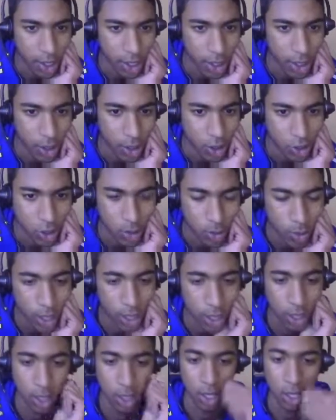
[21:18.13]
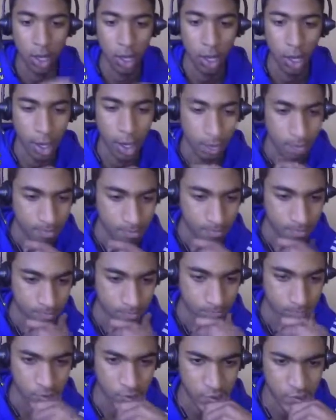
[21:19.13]
here or something. Um,
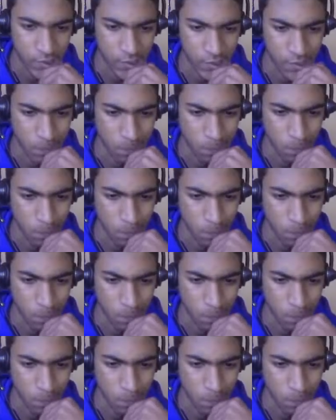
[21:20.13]
let's see.